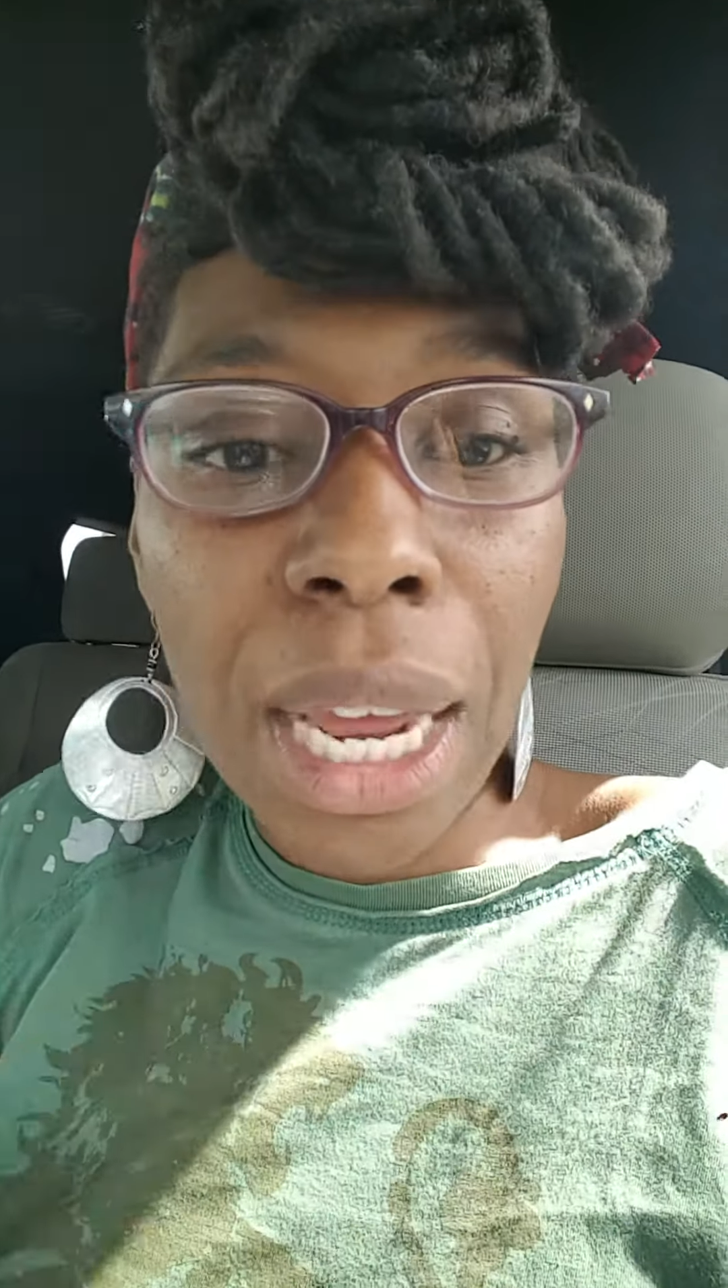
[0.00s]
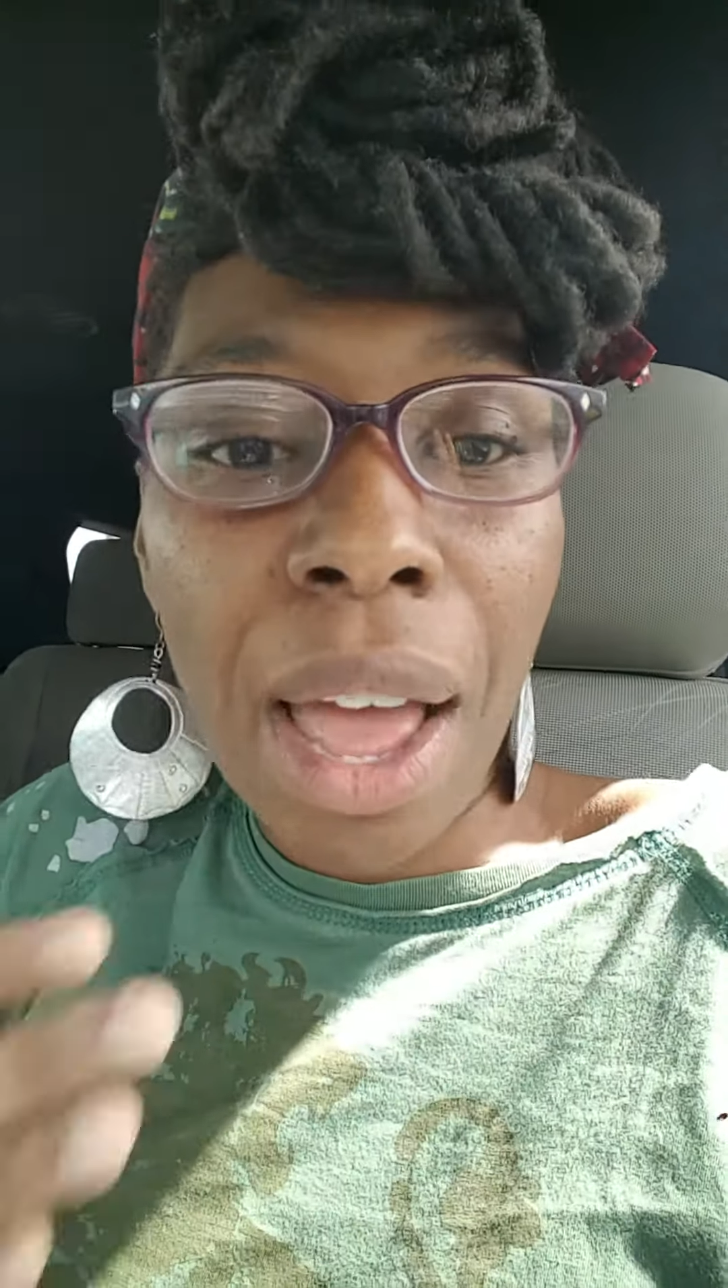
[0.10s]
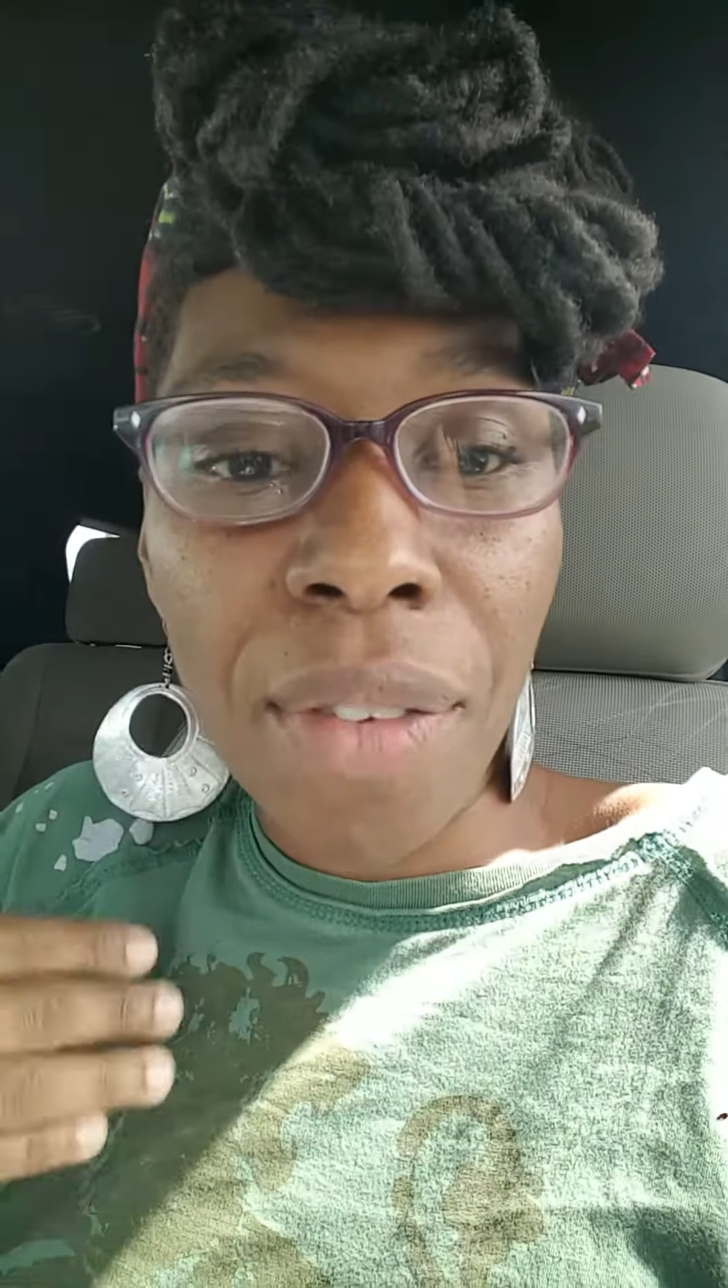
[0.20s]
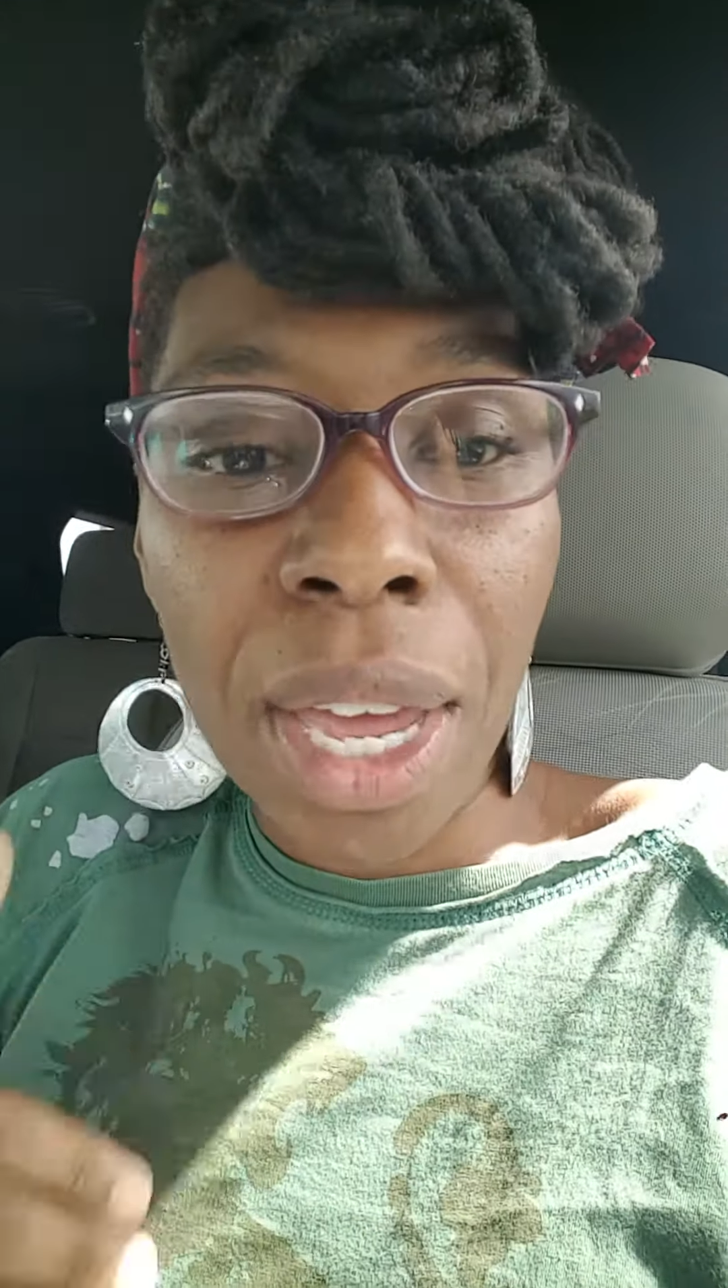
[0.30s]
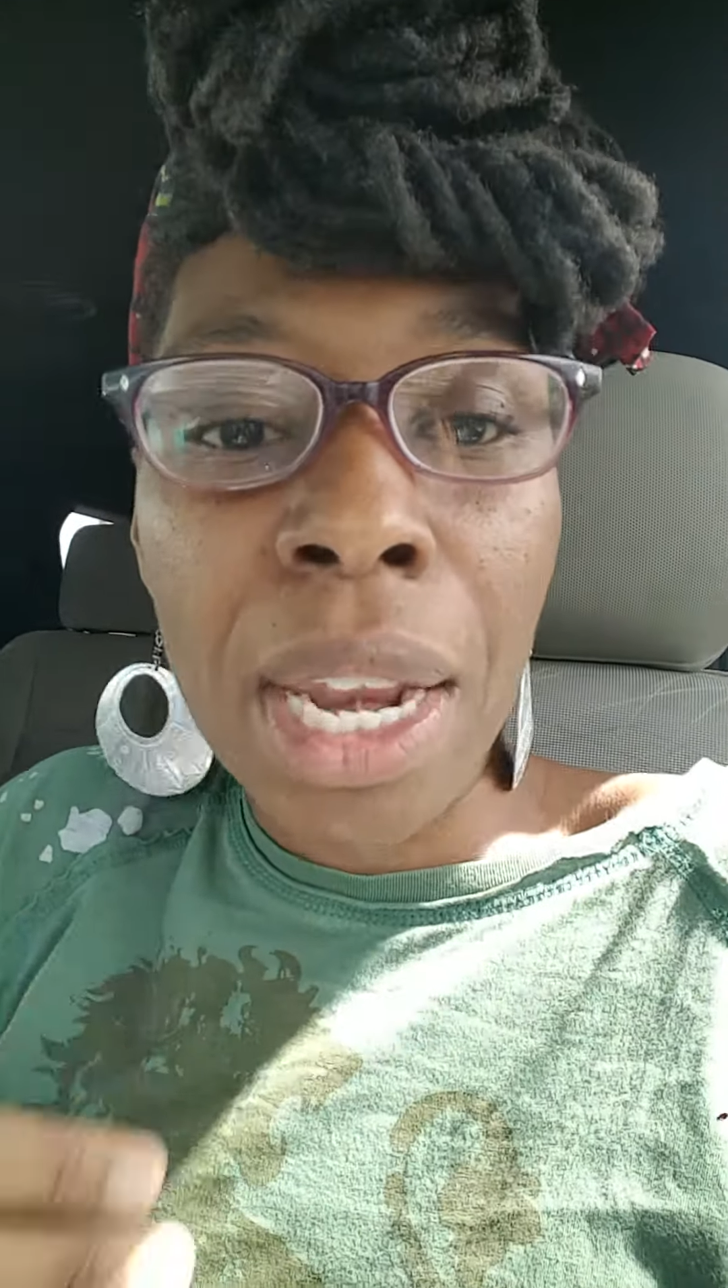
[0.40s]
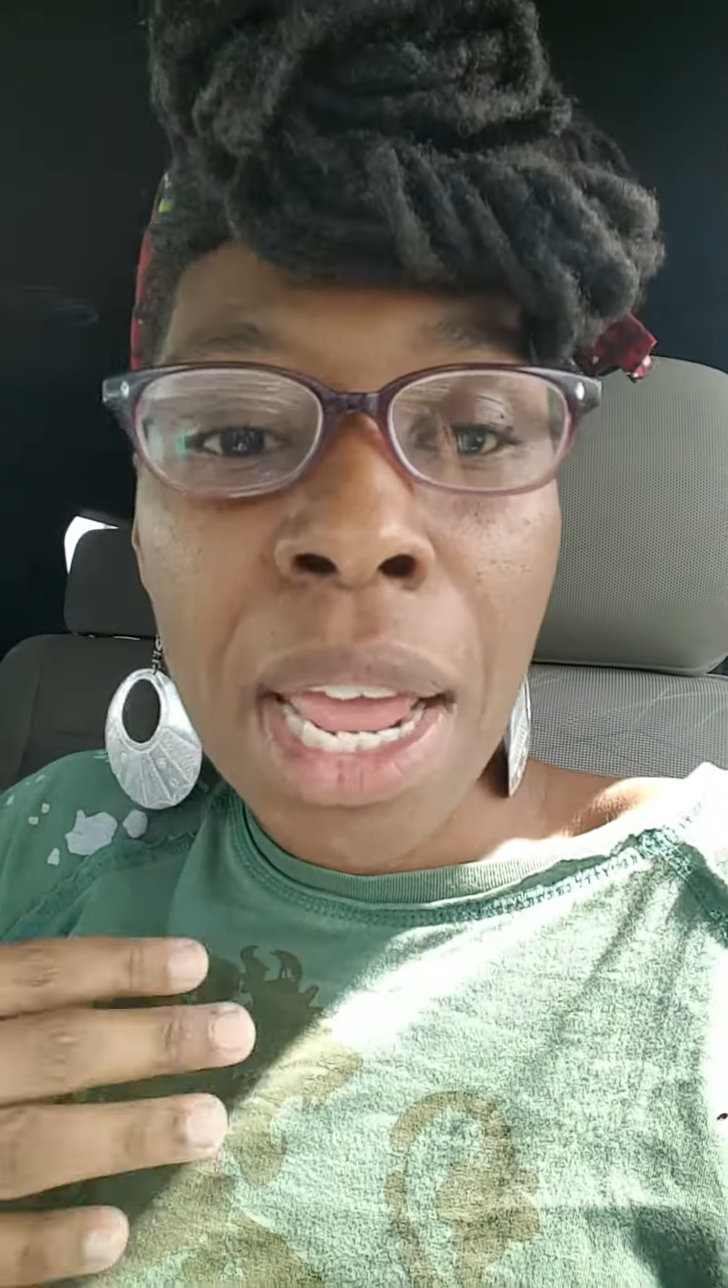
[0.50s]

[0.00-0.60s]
having an